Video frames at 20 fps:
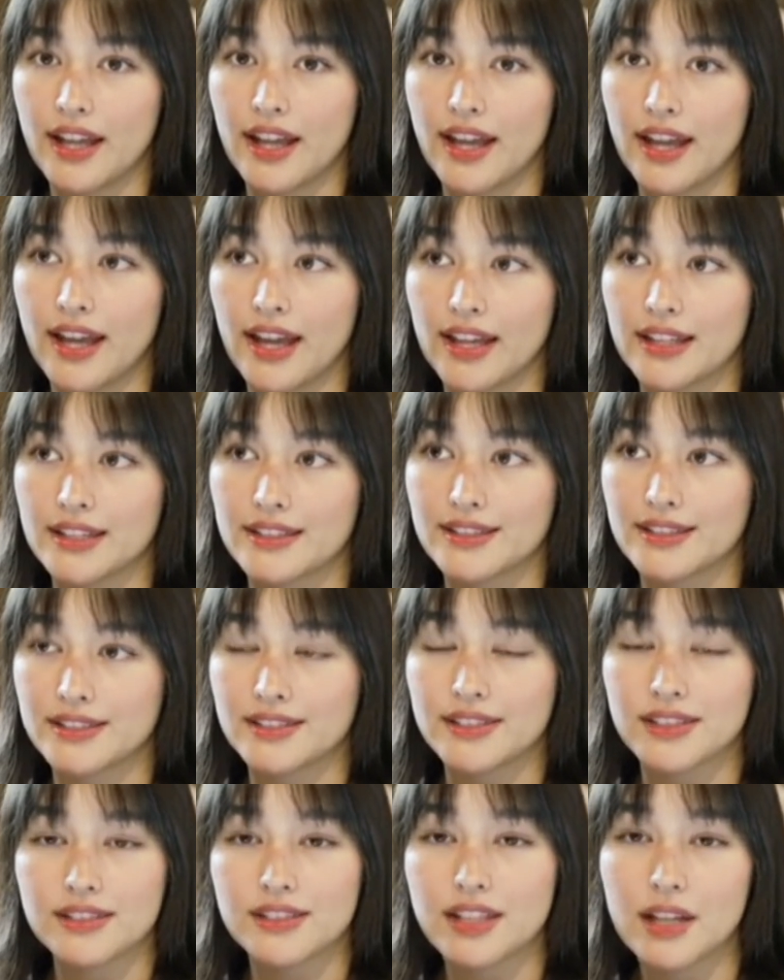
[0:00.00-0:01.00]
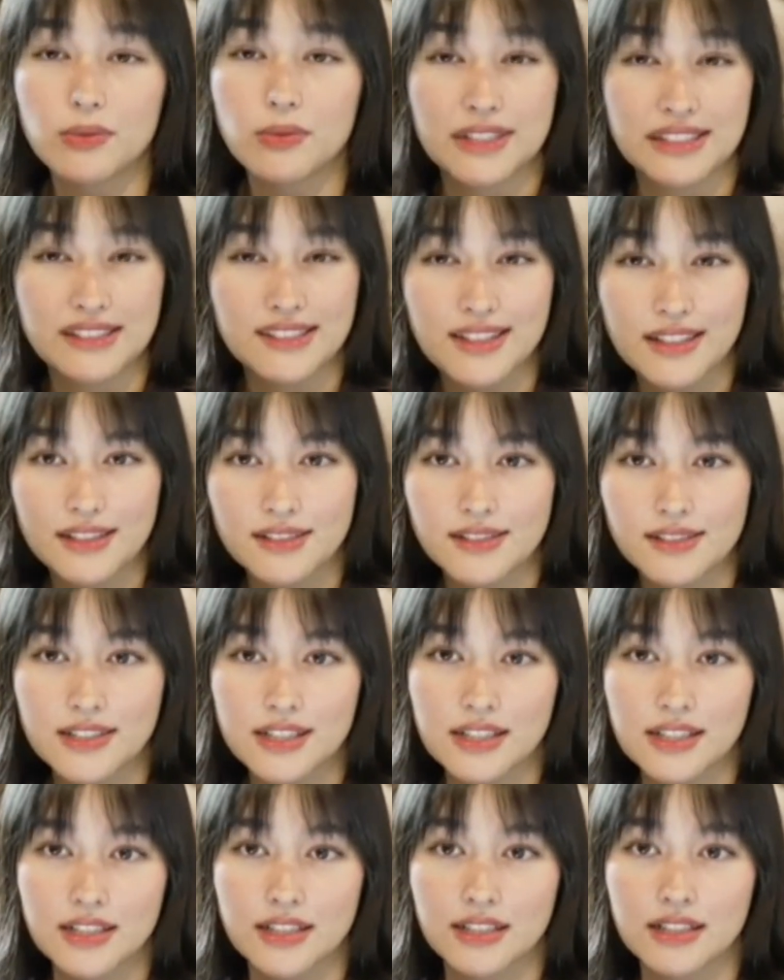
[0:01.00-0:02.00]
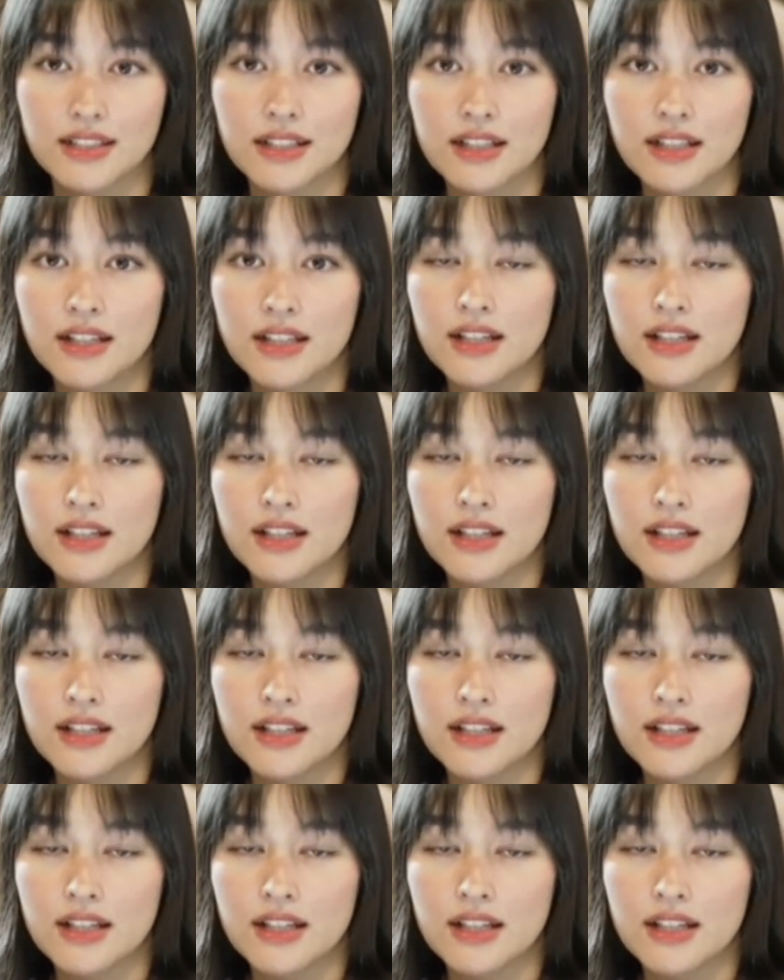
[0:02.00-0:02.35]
And since I was 16,